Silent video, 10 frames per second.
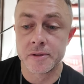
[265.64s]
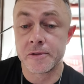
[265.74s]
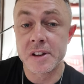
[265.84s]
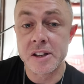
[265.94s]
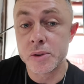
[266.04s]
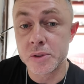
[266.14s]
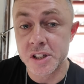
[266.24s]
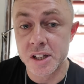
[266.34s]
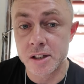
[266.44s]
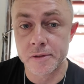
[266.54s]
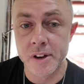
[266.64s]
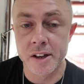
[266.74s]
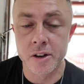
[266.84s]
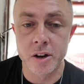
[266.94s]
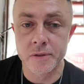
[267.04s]
VUG, the
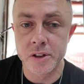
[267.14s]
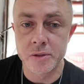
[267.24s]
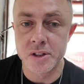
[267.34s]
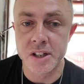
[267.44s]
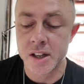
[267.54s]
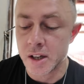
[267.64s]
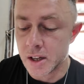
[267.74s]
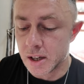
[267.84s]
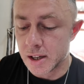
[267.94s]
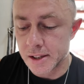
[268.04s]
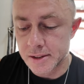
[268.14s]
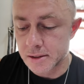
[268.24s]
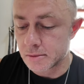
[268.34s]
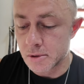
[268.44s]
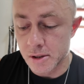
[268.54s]
Vanguard VUG. It
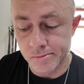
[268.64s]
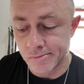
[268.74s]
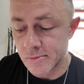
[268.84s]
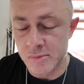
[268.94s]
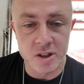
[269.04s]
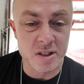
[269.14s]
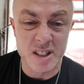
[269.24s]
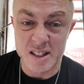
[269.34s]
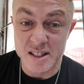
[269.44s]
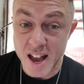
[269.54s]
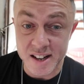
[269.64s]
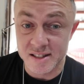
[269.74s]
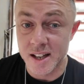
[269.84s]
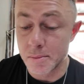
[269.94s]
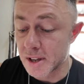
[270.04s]
does the exact
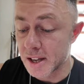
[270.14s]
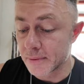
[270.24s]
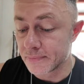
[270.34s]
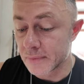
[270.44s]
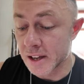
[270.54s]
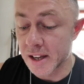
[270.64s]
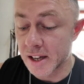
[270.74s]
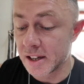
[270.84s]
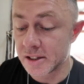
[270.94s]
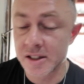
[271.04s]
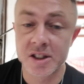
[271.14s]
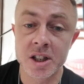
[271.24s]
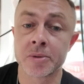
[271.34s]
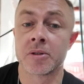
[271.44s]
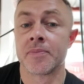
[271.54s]
same thing. Again, it's just
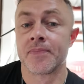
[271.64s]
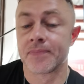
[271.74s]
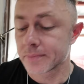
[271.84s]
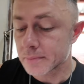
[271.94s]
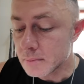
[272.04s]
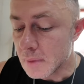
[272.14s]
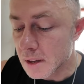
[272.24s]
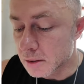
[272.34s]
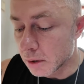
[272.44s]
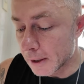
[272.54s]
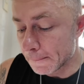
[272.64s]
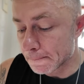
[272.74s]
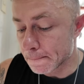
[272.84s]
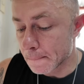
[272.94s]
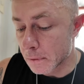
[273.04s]
cheaper. So
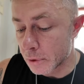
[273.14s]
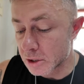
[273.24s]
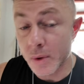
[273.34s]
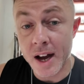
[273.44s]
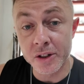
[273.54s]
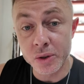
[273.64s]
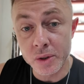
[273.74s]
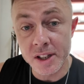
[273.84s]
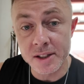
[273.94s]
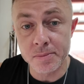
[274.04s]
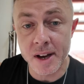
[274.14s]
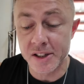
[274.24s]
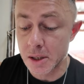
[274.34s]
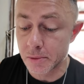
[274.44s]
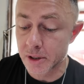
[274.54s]
the reason why I do this, buy
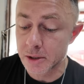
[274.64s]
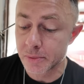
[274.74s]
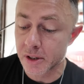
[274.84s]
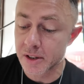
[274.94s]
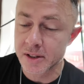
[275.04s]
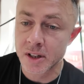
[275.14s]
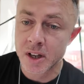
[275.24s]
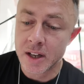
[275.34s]
cheaper ones, because